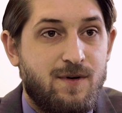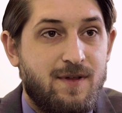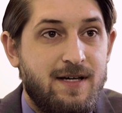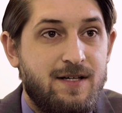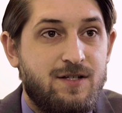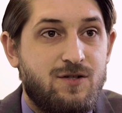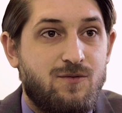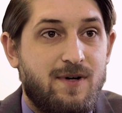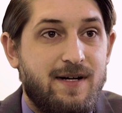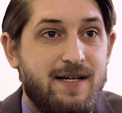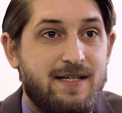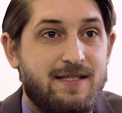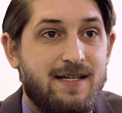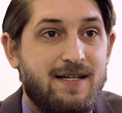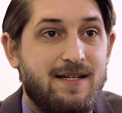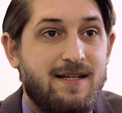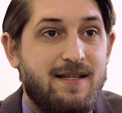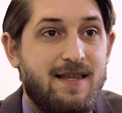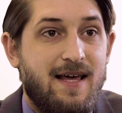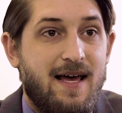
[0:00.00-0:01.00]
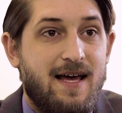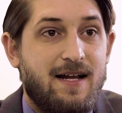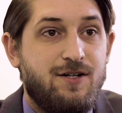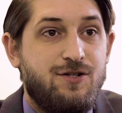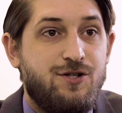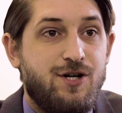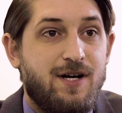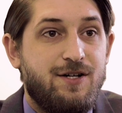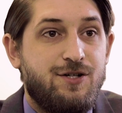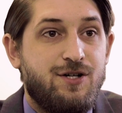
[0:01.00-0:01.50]
for this reason
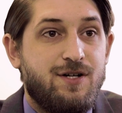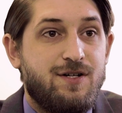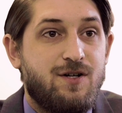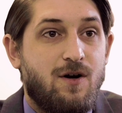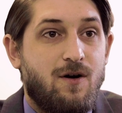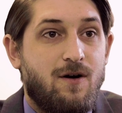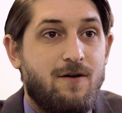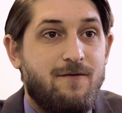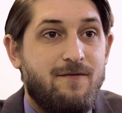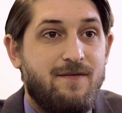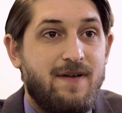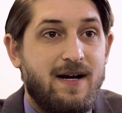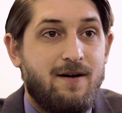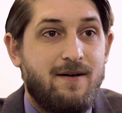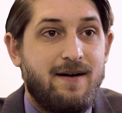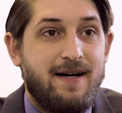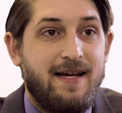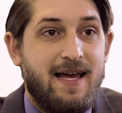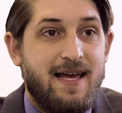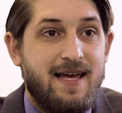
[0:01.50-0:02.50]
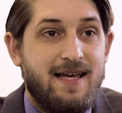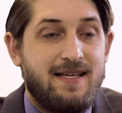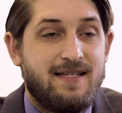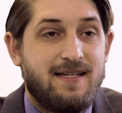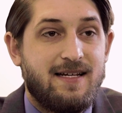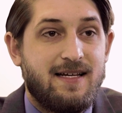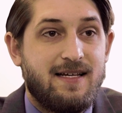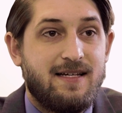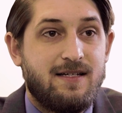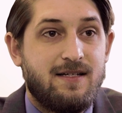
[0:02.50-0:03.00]
that judges are very
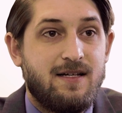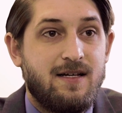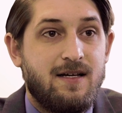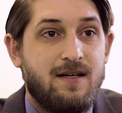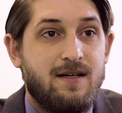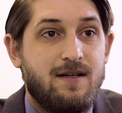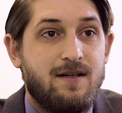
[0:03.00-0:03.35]
hesitant